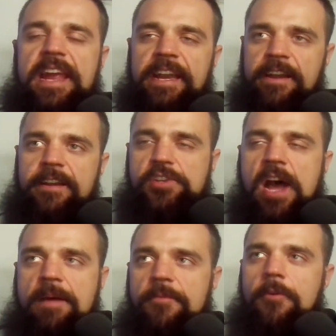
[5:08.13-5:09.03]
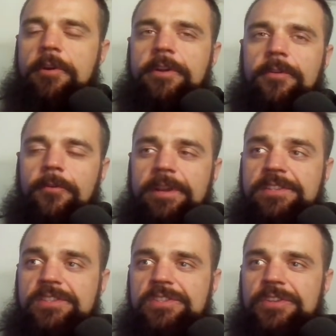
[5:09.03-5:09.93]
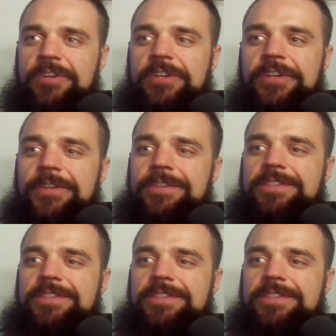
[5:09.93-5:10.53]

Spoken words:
airdrop for crystals.